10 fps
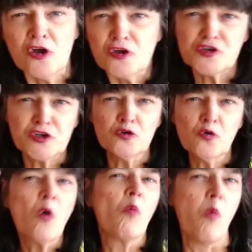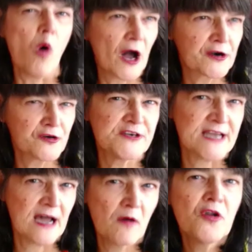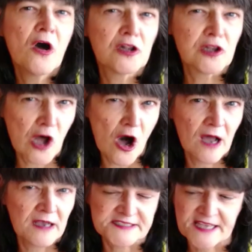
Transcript: to water down laws.